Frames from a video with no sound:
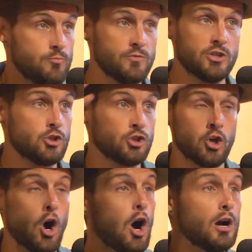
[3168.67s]

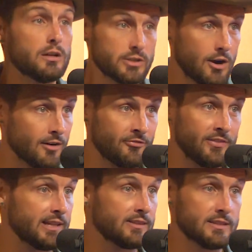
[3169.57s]
Songs are
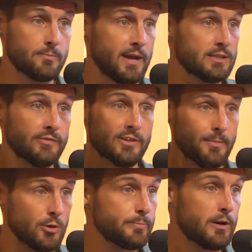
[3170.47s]
filling the space for the
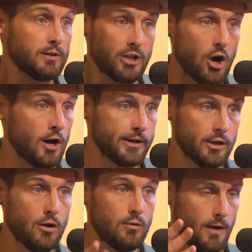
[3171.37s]
most part. The
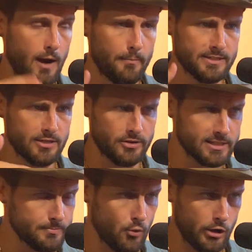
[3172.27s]
audio up until
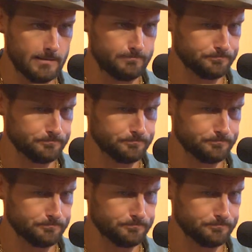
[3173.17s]
this point